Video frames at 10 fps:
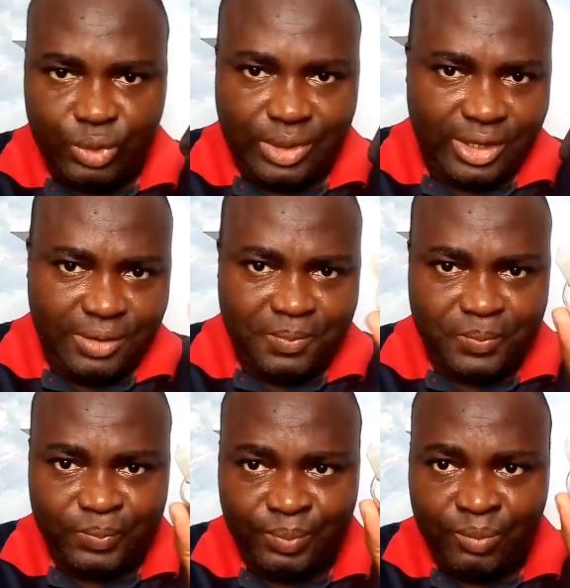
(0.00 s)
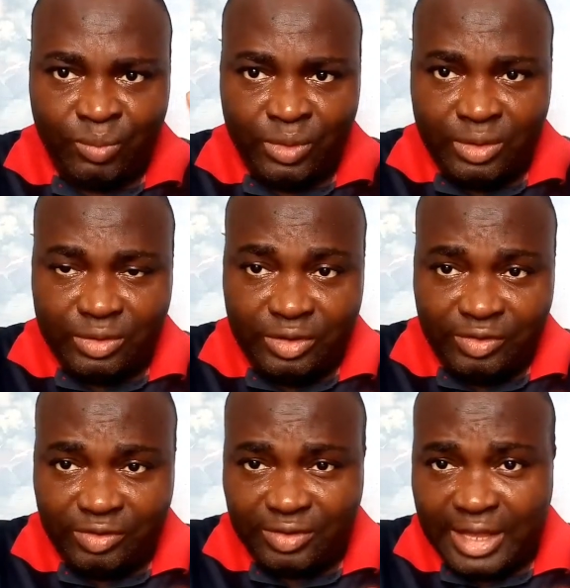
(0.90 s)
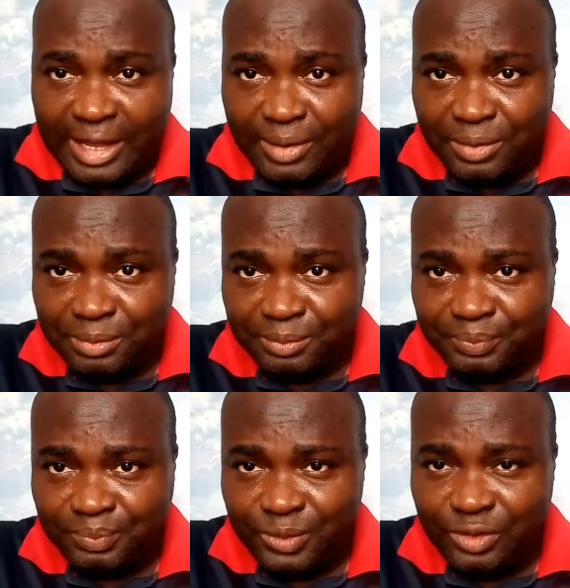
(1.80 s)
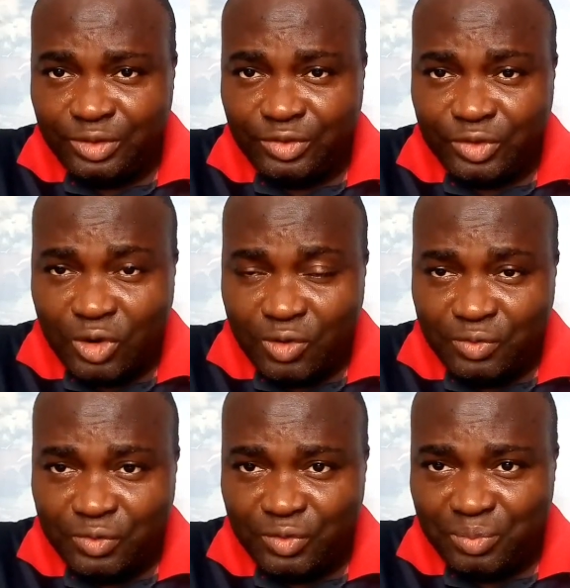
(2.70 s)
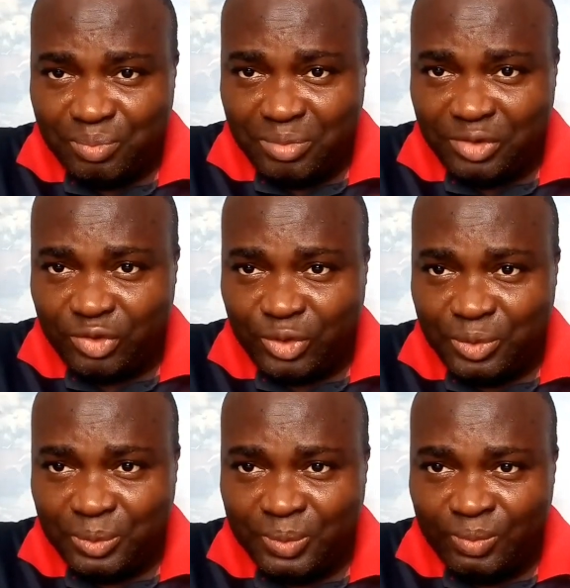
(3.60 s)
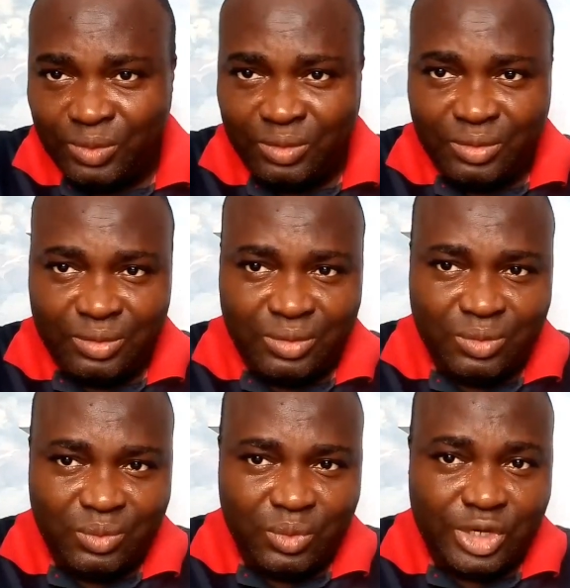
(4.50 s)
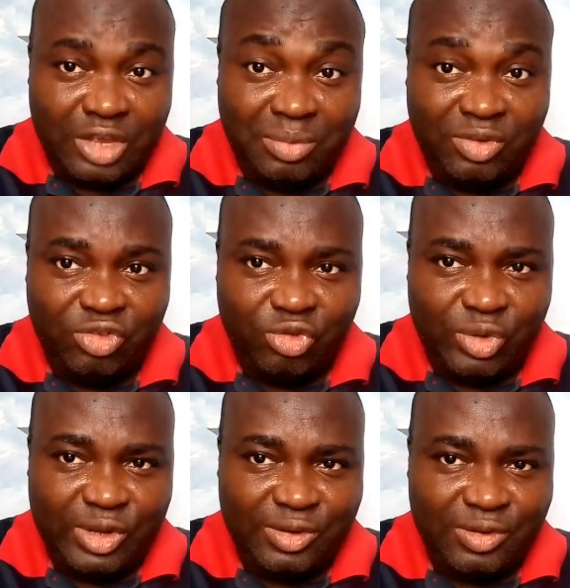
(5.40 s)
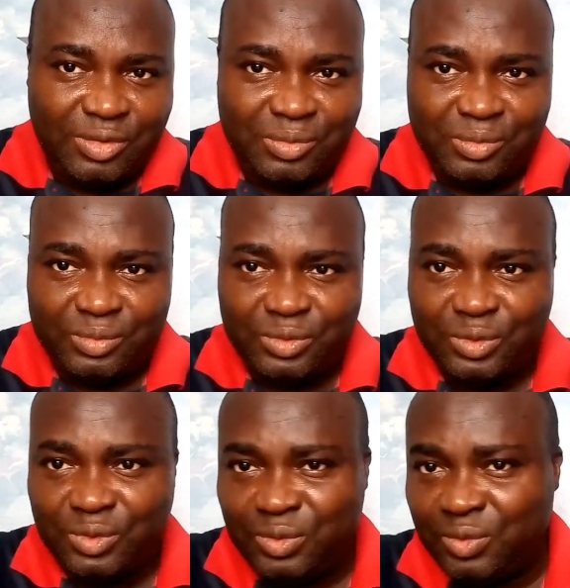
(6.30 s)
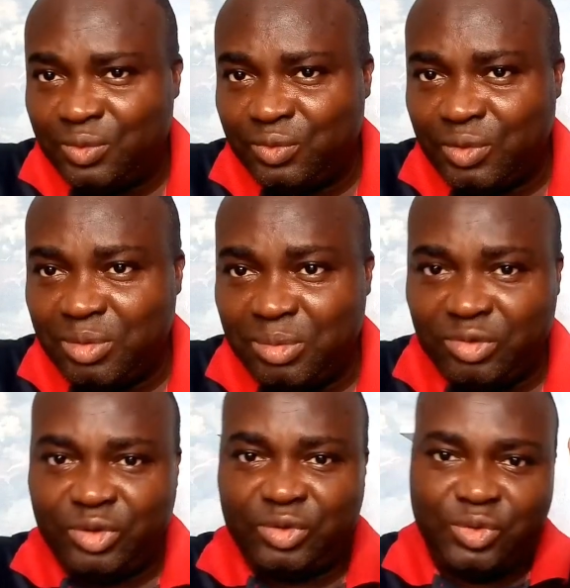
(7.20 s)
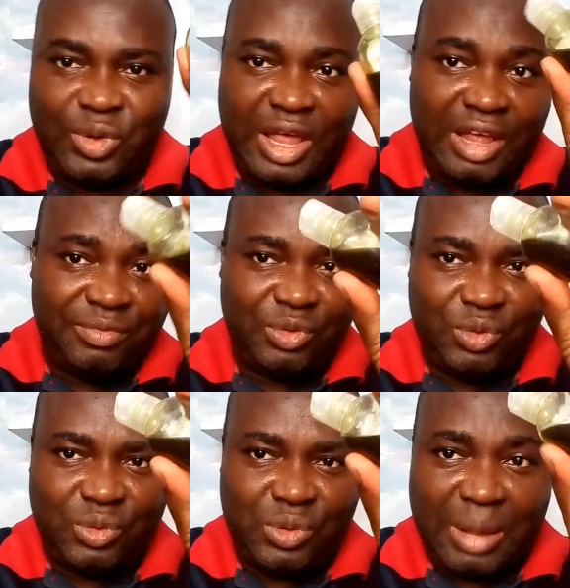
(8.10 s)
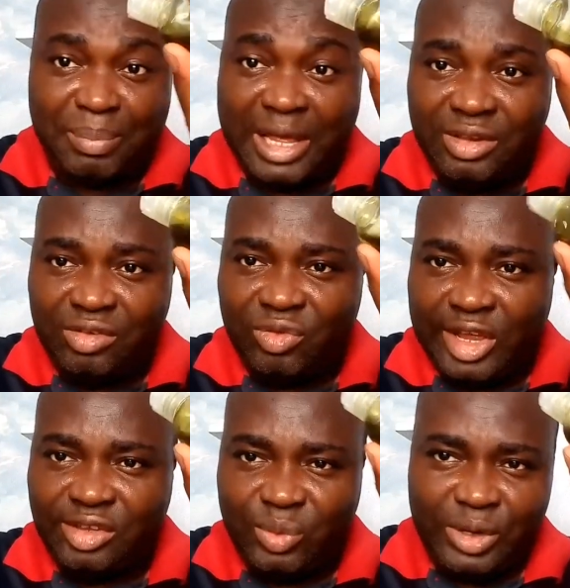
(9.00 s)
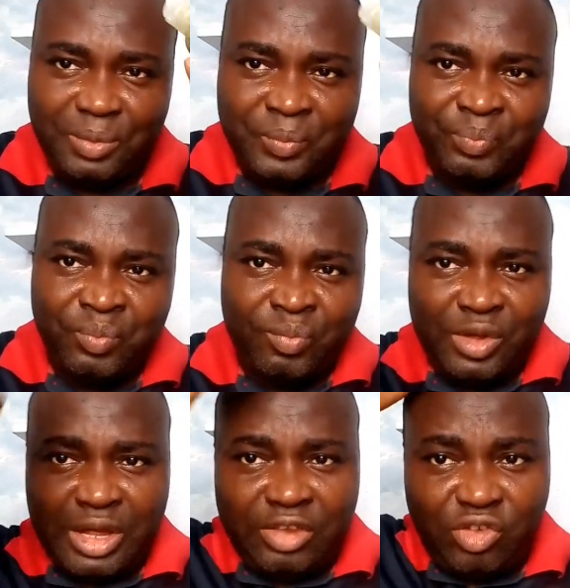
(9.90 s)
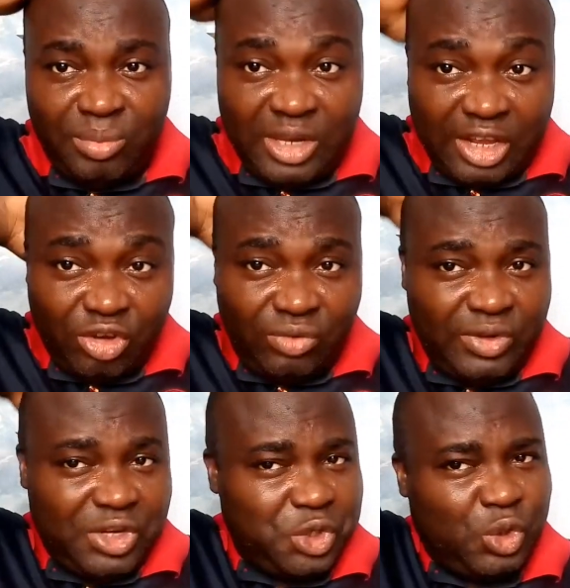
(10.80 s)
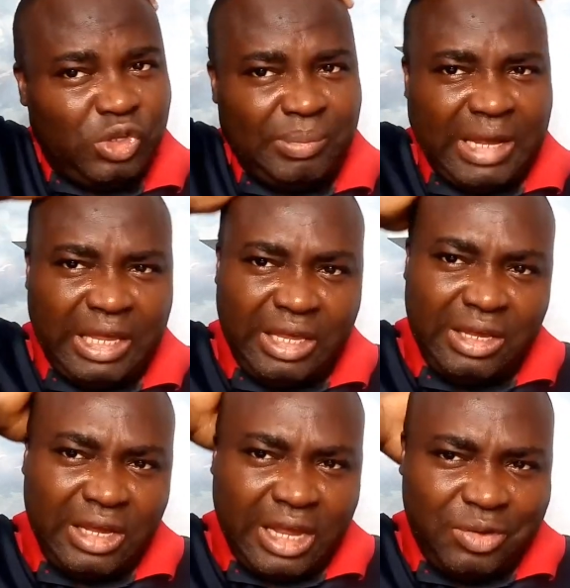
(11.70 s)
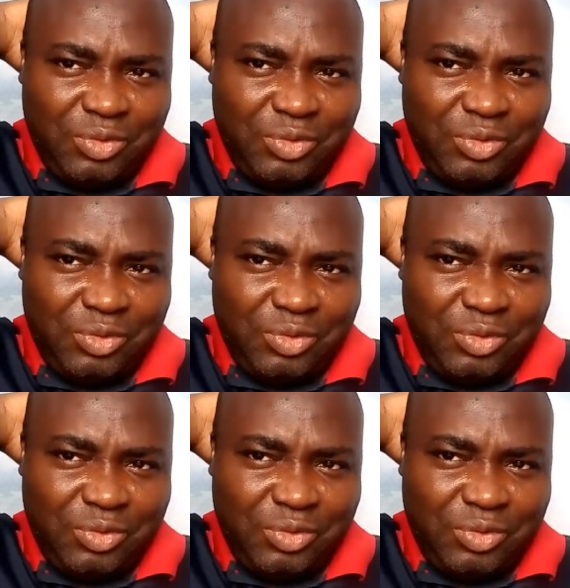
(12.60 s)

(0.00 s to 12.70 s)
Okay, this is now the dissolved mixture which has been strained from the mixture. So I have to apply this right away. Assuming I just finished cutting my hair, I